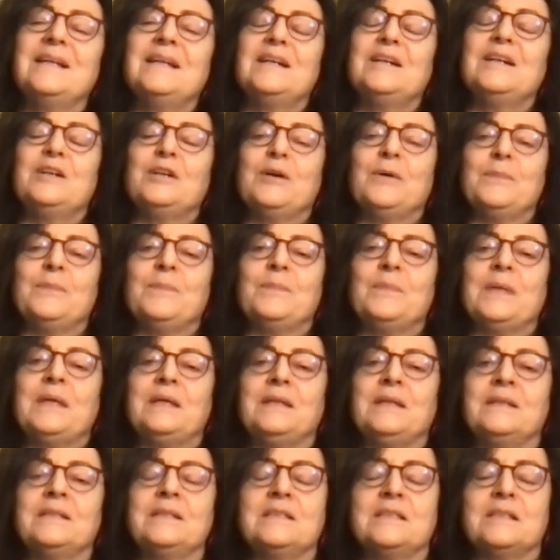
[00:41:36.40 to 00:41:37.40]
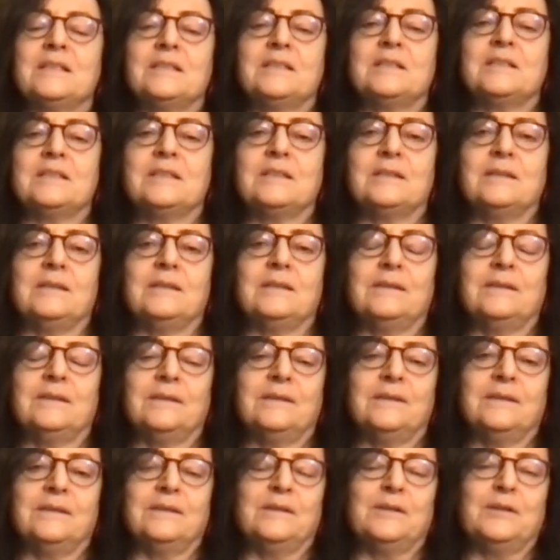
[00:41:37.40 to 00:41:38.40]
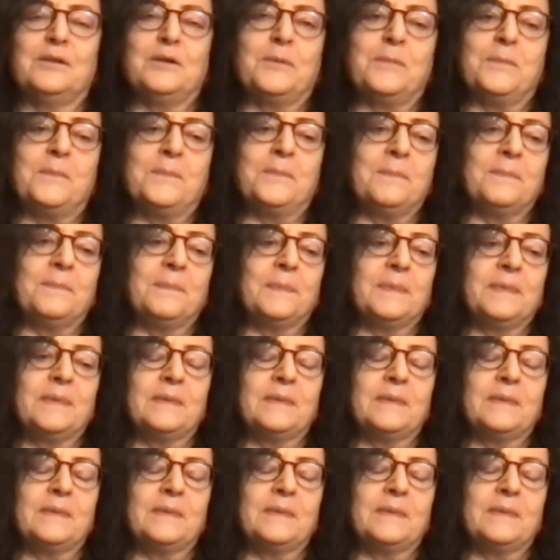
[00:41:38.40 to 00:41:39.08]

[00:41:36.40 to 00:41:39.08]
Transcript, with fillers: um, in this uh, uh, um,